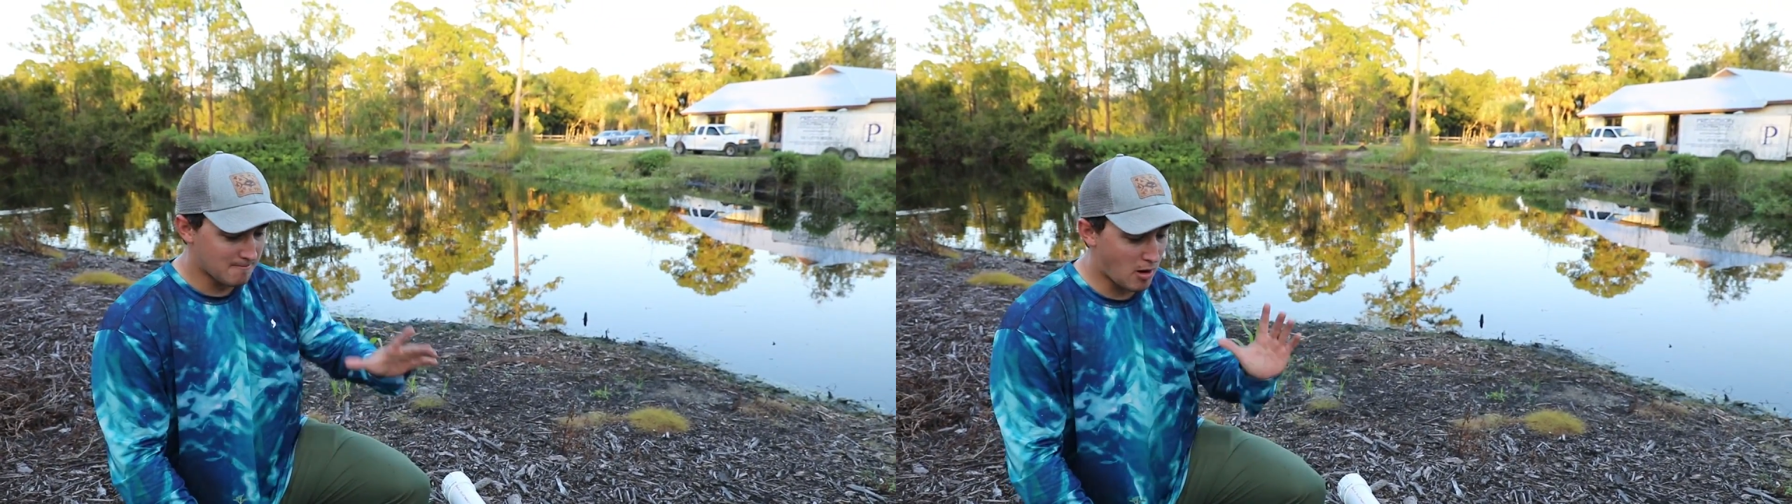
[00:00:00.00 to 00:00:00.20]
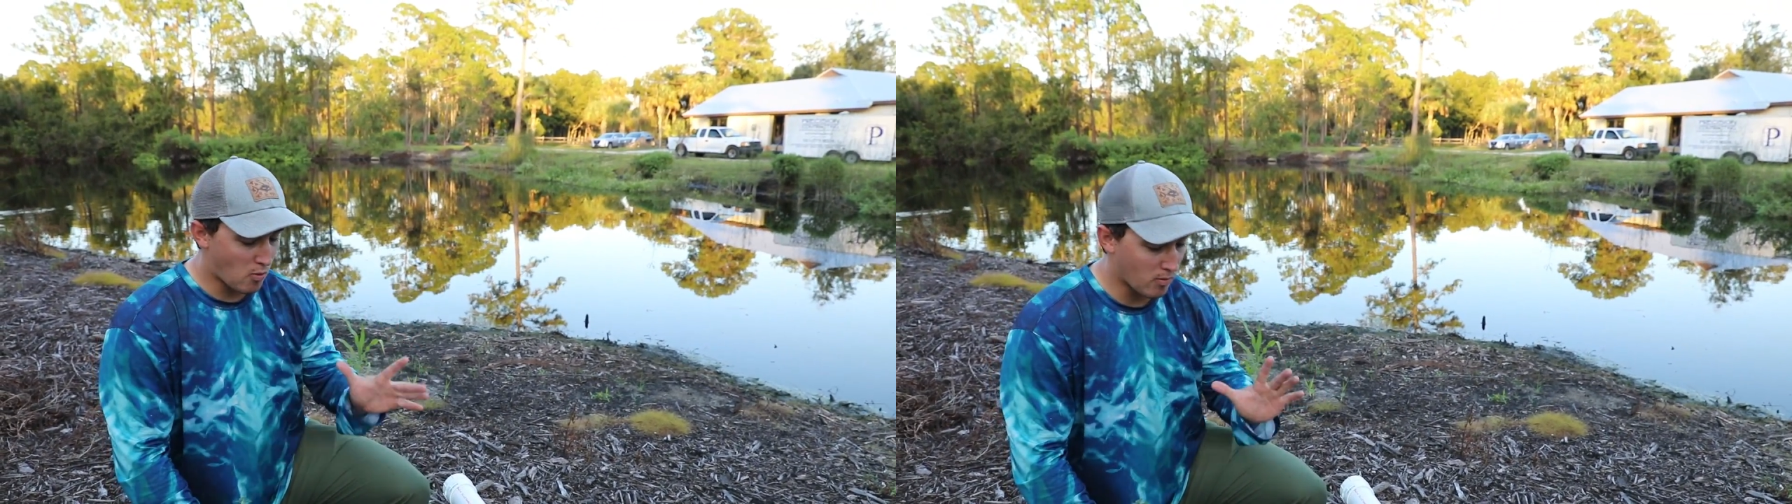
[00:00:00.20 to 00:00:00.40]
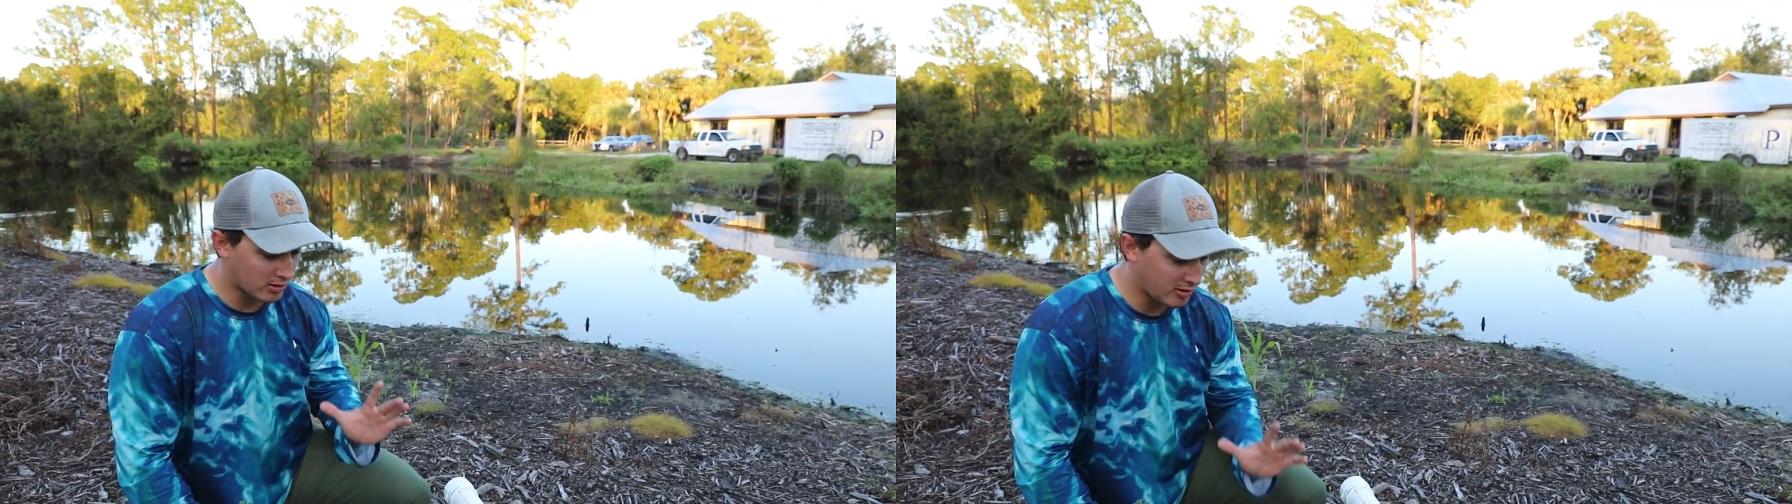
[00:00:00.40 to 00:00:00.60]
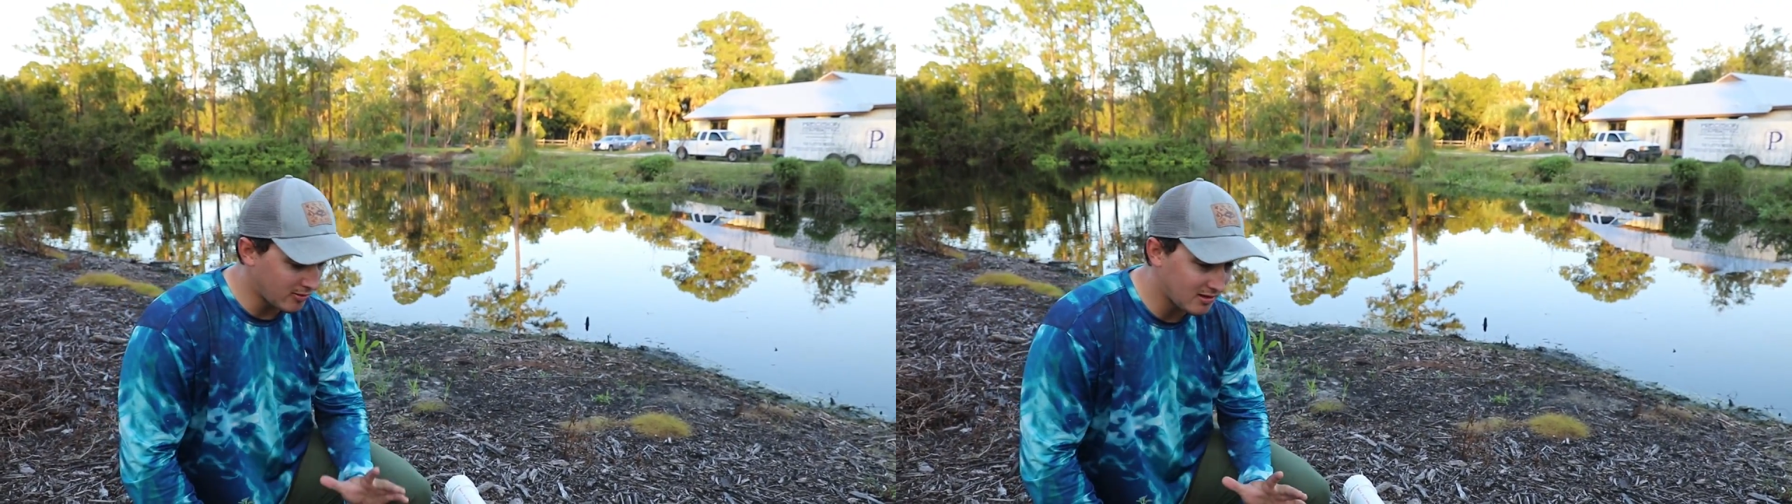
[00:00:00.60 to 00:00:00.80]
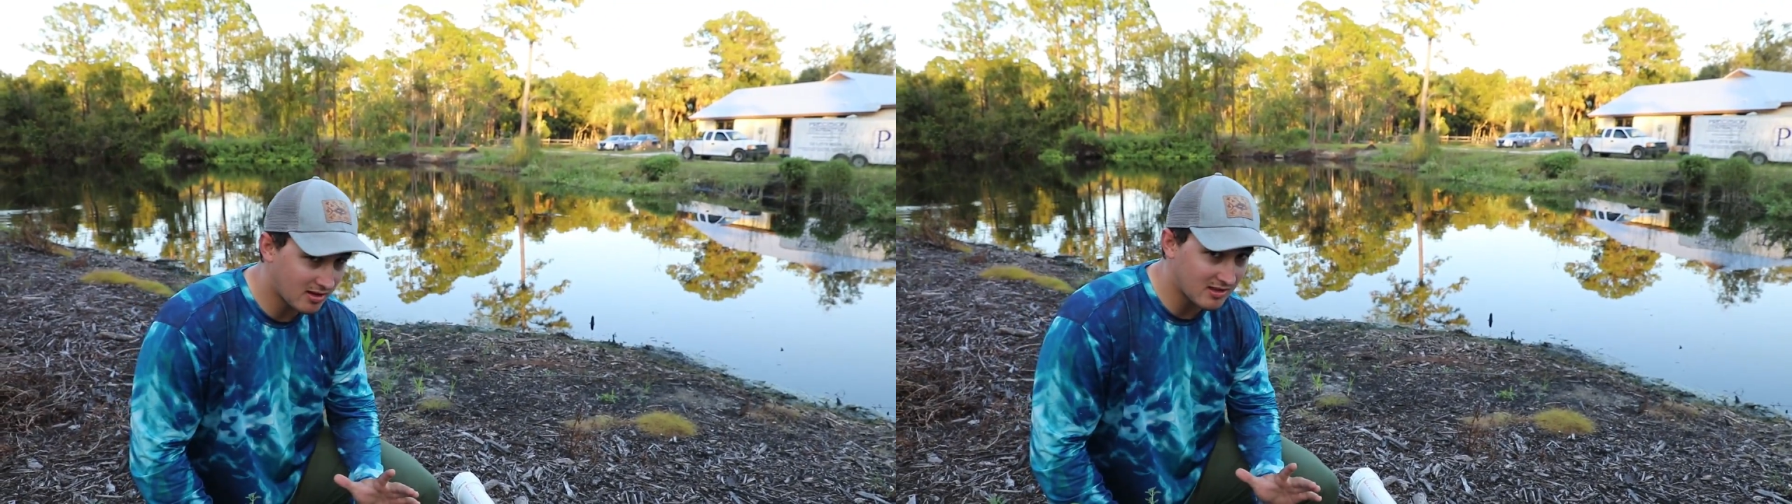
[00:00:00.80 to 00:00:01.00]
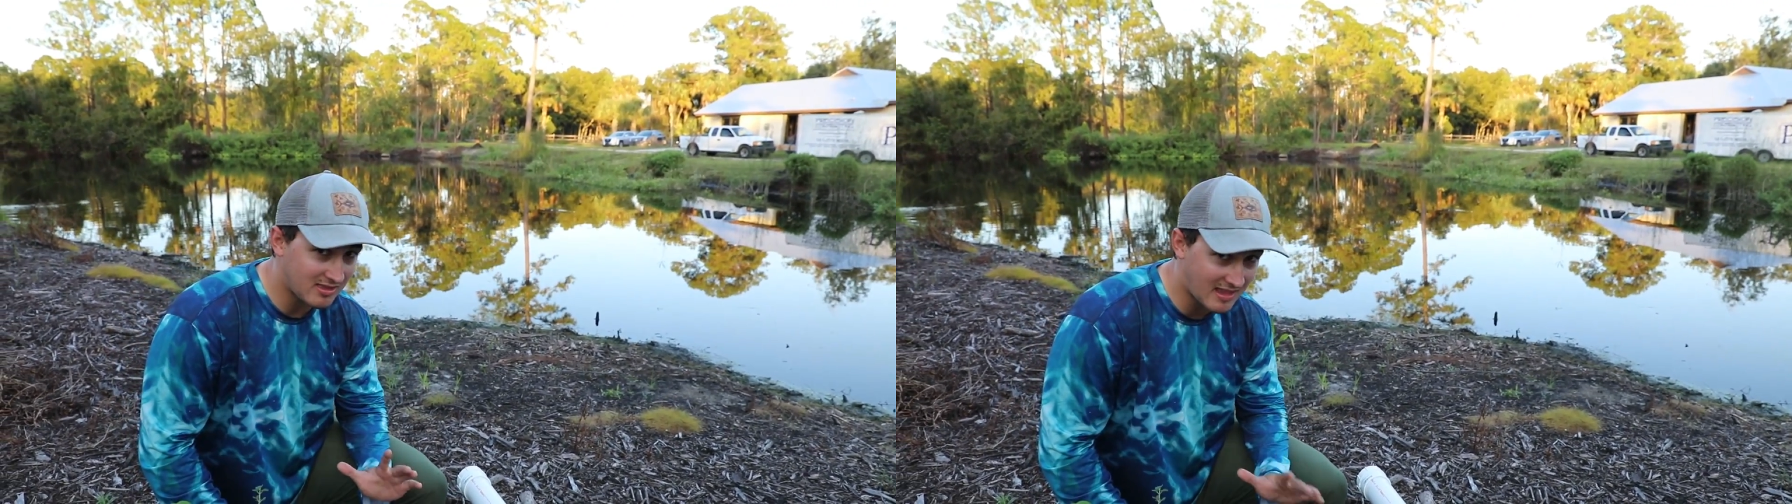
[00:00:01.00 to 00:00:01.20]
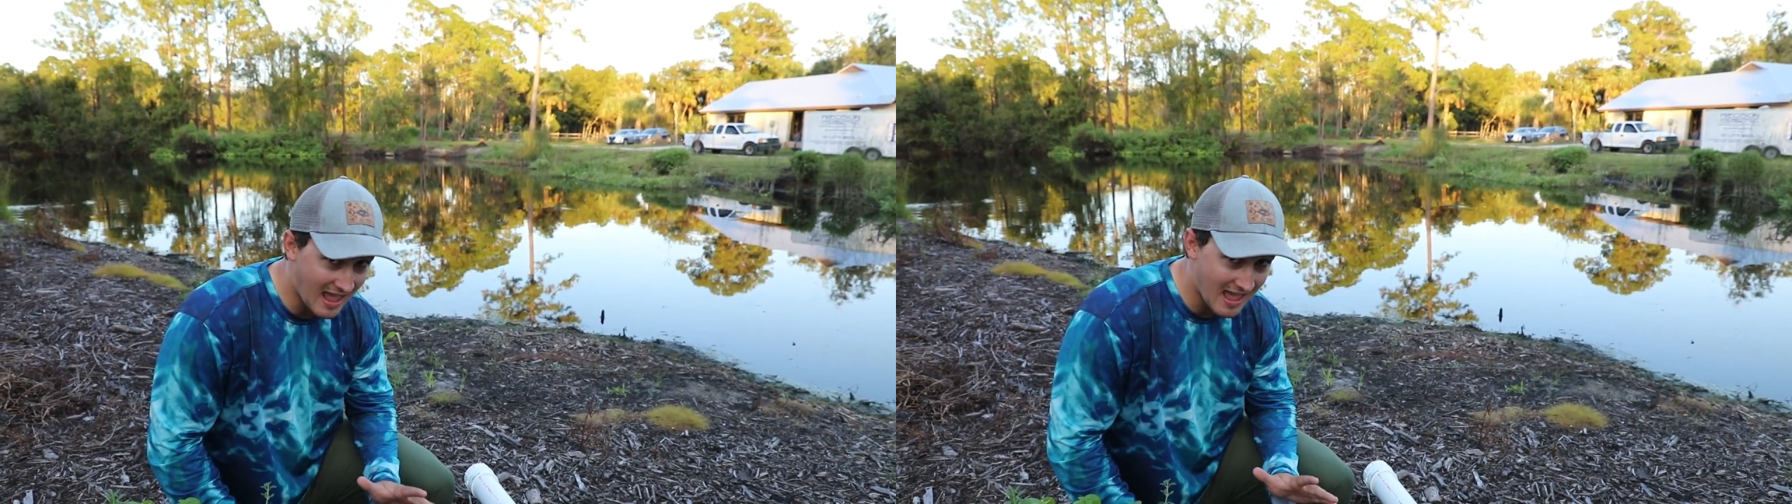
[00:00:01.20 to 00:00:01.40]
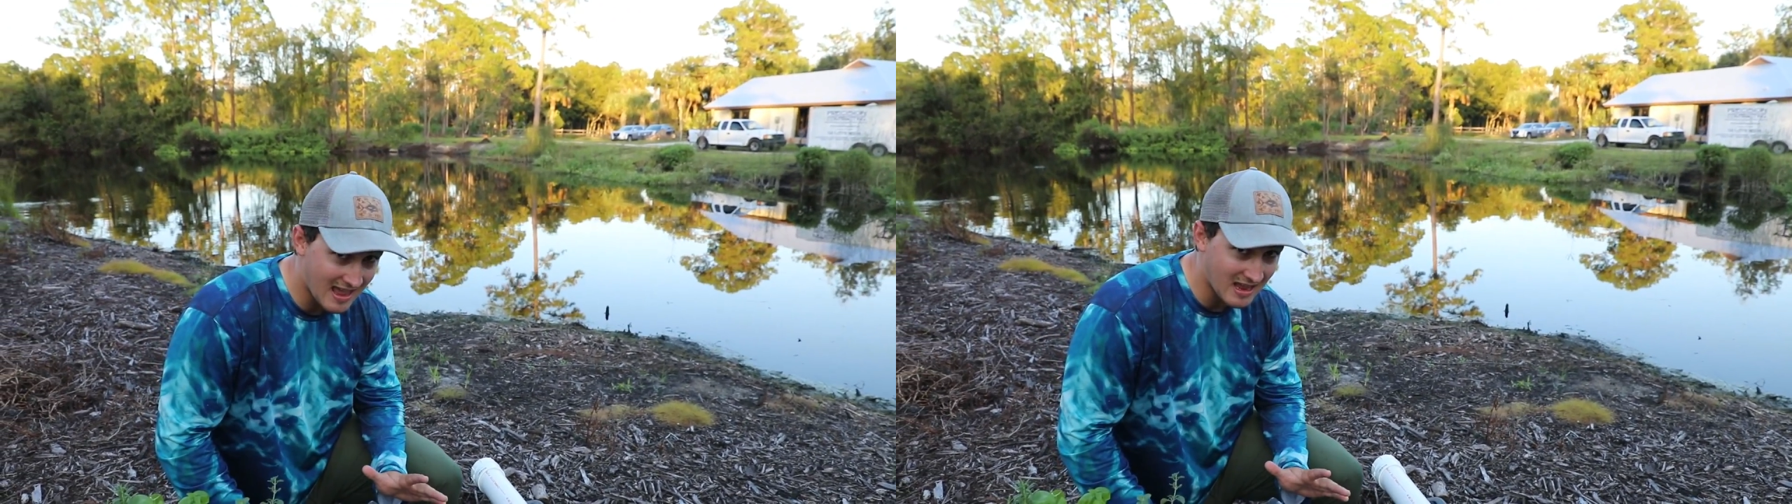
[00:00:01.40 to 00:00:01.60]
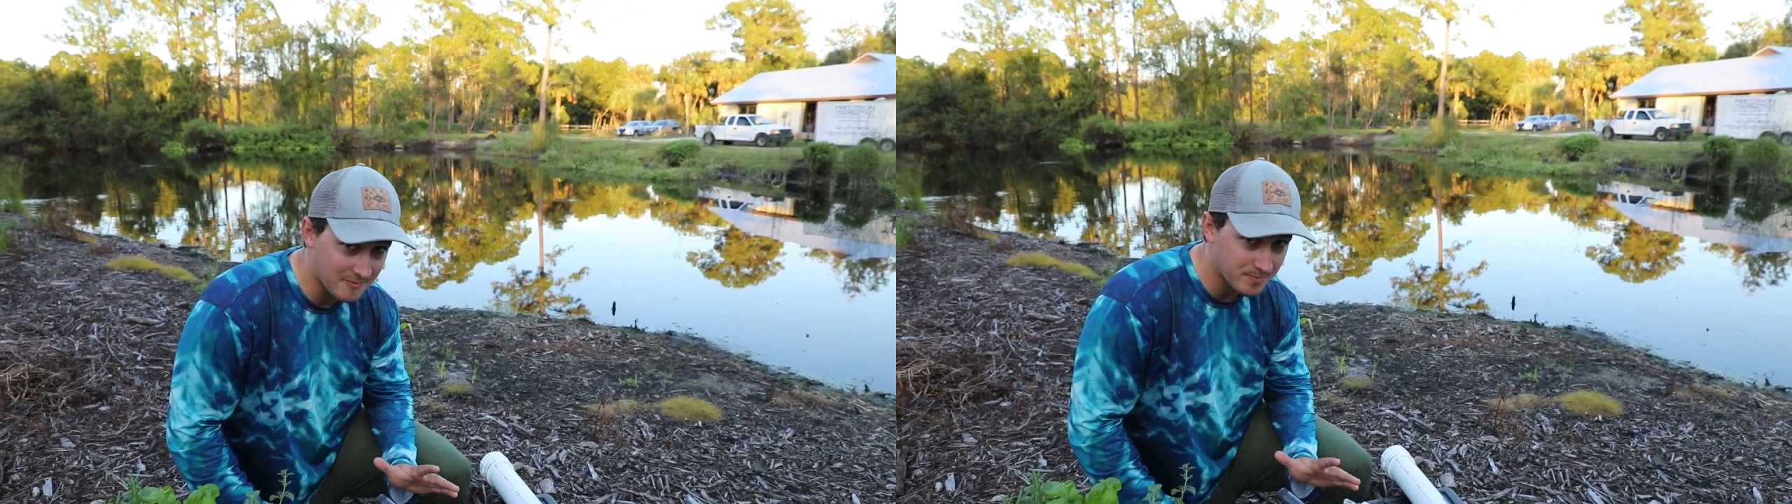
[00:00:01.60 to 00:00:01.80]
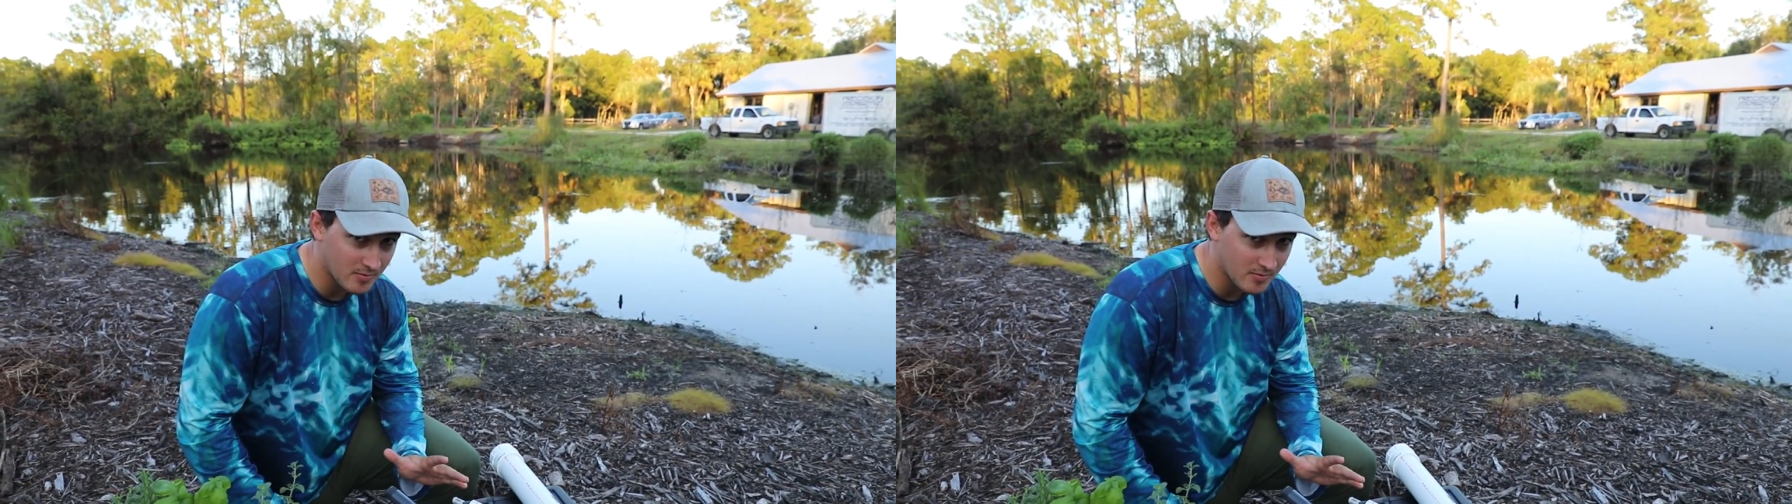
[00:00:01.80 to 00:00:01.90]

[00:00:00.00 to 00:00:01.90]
But what we're doing today